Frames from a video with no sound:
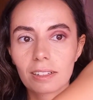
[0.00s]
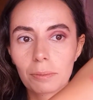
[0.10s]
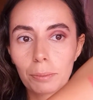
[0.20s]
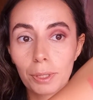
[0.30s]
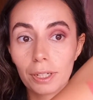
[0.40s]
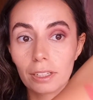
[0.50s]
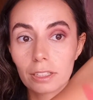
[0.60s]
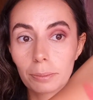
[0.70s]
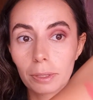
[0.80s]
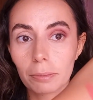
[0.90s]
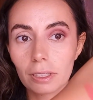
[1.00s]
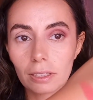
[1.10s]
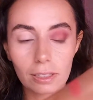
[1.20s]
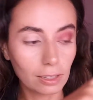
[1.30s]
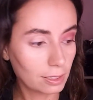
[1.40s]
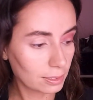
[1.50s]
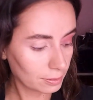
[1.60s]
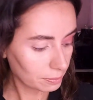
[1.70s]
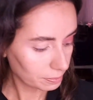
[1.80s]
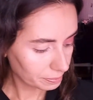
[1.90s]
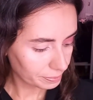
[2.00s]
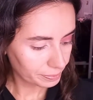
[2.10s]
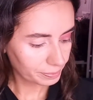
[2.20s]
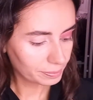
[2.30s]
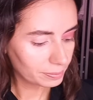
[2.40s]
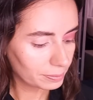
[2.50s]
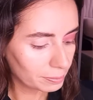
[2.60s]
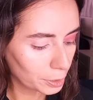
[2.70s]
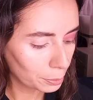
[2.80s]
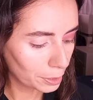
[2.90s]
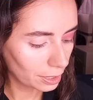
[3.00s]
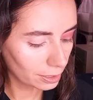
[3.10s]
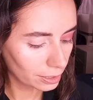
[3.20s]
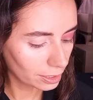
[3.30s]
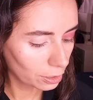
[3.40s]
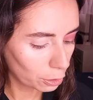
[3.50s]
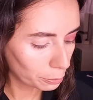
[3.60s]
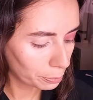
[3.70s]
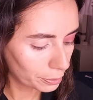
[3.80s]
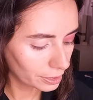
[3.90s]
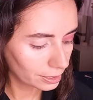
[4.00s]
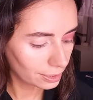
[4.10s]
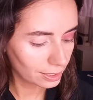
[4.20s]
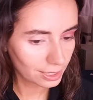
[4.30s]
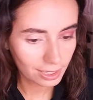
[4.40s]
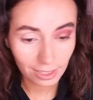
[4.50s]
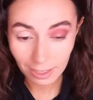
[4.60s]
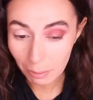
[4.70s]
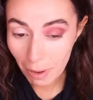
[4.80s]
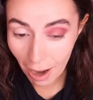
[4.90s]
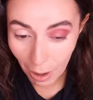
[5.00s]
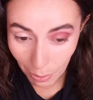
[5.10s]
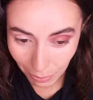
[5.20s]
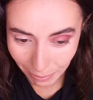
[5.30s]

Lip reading: but it is pigmented. Maybe I'll incorporate this somehow.